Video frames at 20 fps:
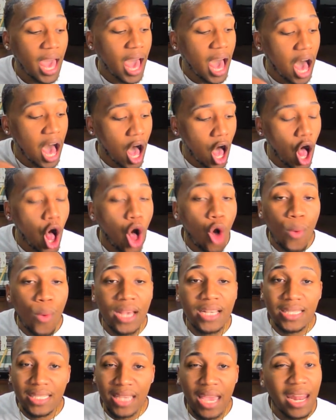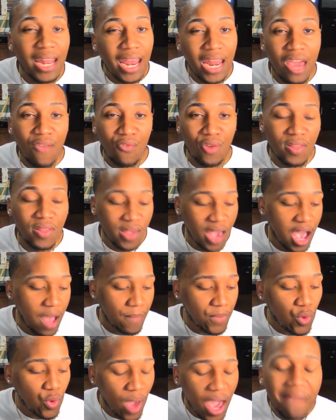I always say that every
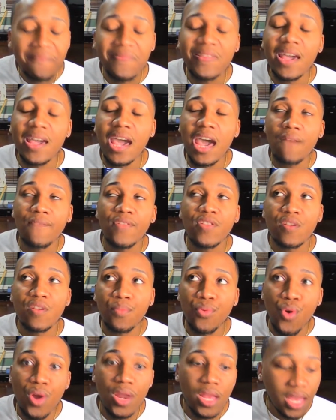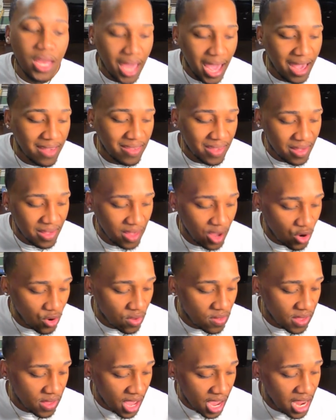time. You have to have a supporting cast that's
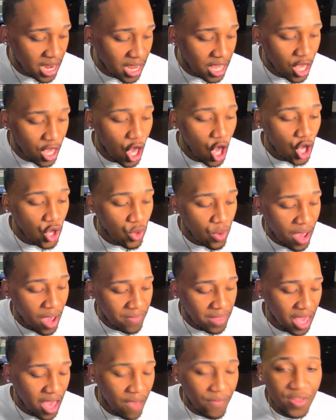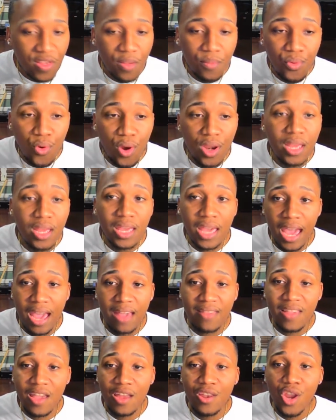entertaining. You have to have a supporting
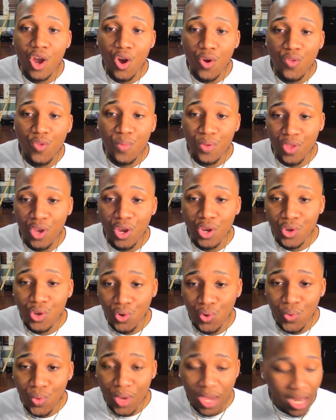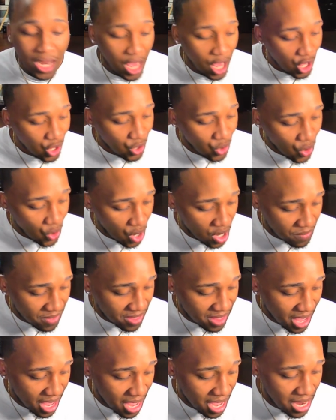cast that knows what they're doing. You know what I'm
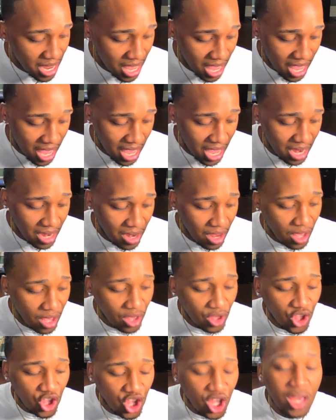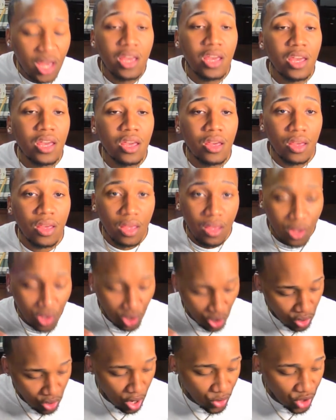saying? And she,
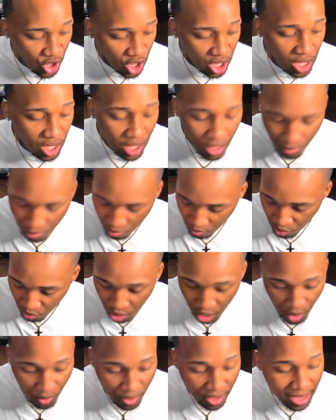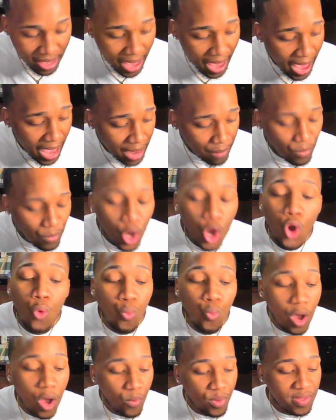you know, she you know, got
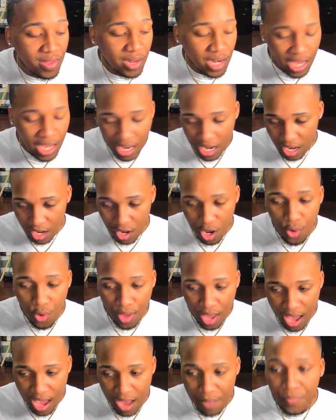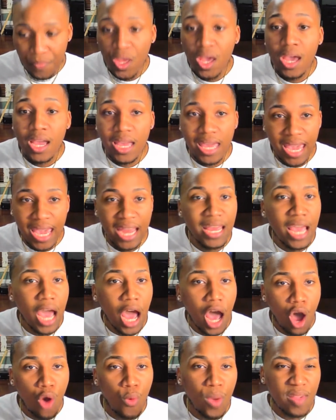what was needed. Okay. Kandi
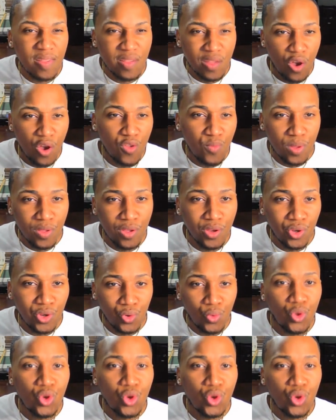always knows what to do.